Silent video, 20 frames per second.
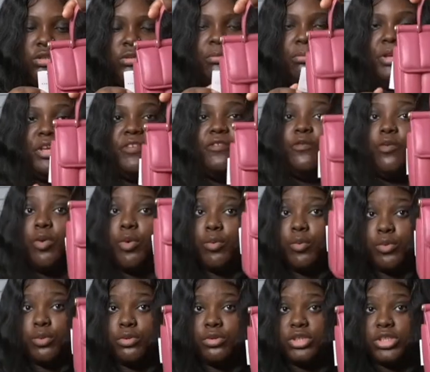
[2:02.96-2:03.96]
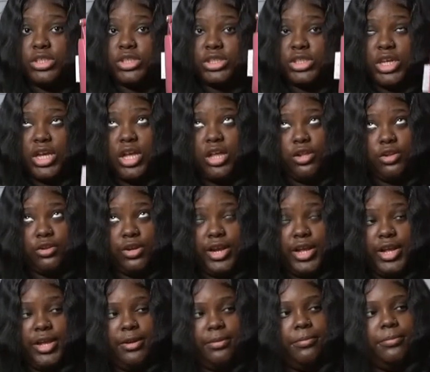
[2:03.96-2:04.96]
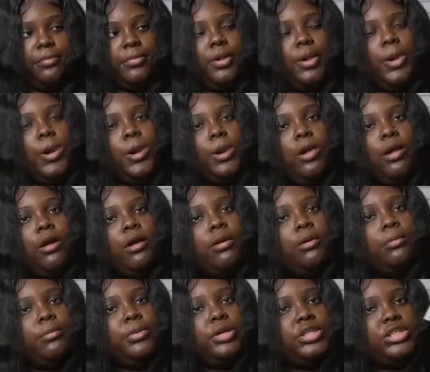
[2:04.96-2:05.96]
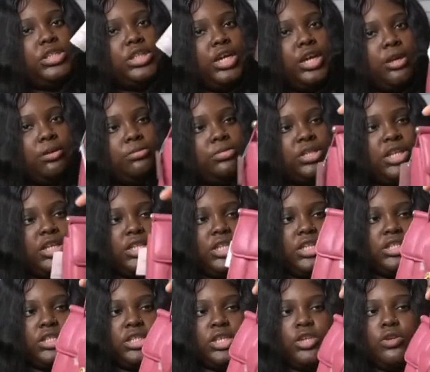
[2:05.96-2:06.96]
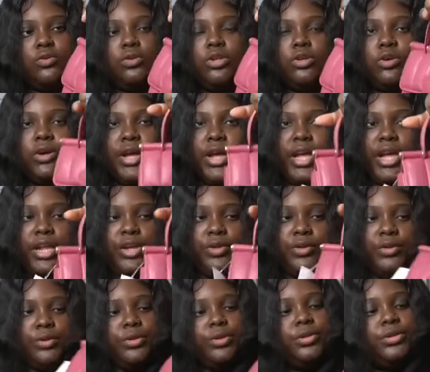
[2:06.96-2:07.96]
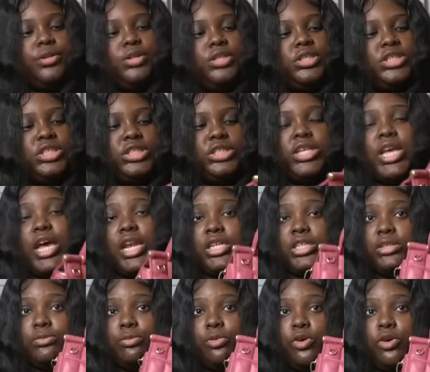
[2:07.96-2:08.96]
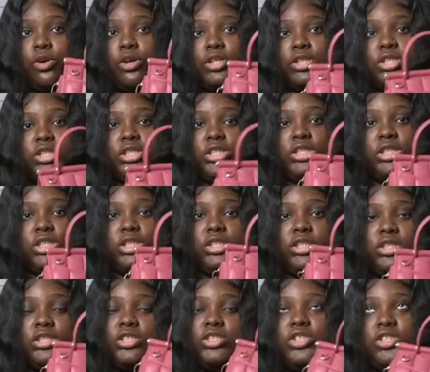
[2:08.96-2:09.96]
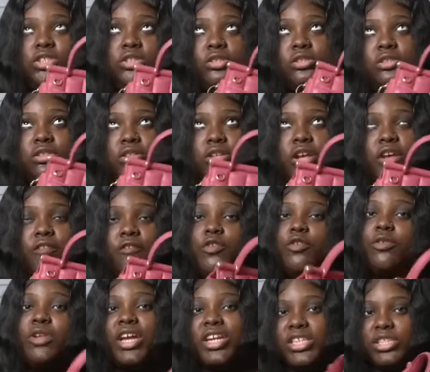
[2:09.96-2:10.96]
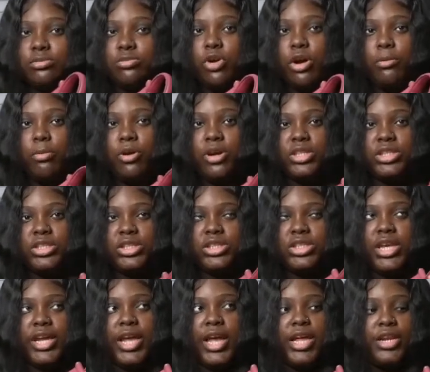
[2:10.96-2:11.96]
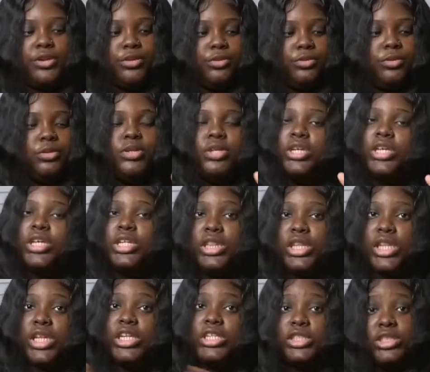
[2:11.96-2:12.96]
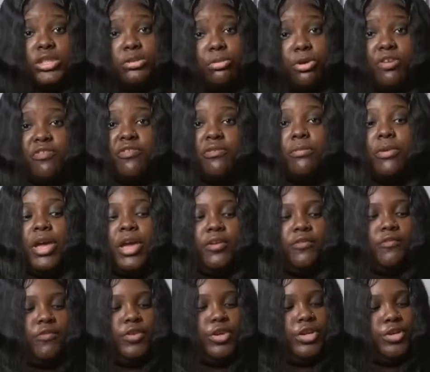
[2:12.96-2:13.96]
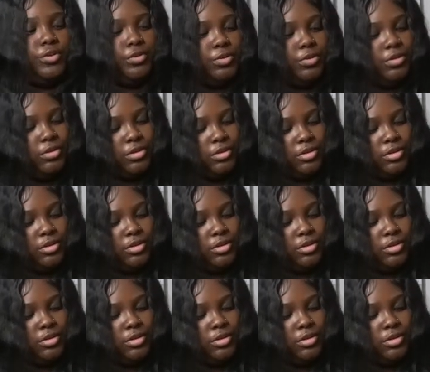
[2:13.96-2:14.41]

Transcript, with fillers: B4 Rouge is the color name. And she comes like this cute little handle. She's kind of small. She is, if you like small persons like I do, then this is the perfect bag for you.